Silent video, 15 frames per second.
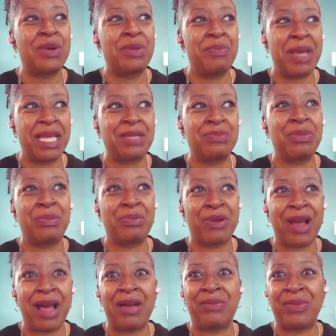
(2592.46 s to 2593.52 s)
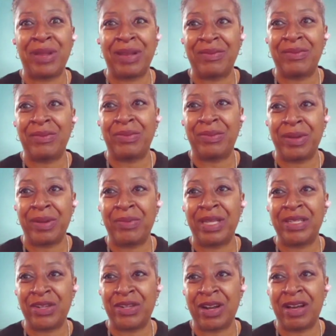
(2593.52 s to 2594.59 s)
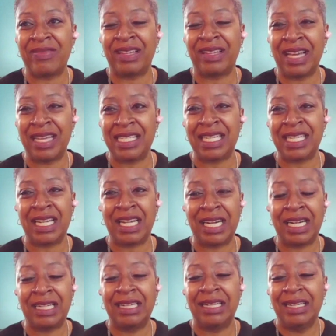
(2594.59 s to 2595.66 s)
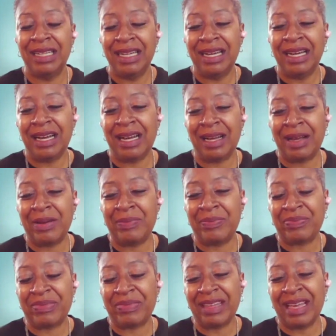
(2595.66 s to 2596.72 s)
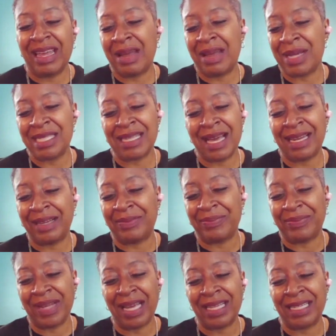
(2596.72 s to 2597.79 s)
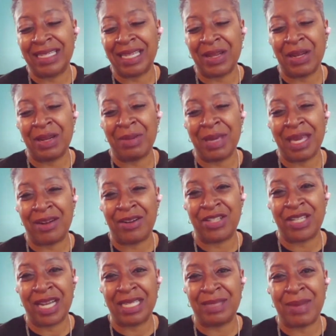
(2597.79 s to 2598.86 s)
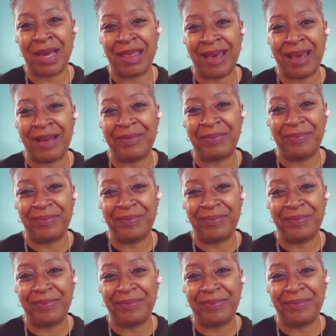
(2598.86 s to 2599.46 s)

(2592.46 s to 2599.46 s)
makes me proud when we turn off the lights here. And I'm excited. I continue to be energized by that.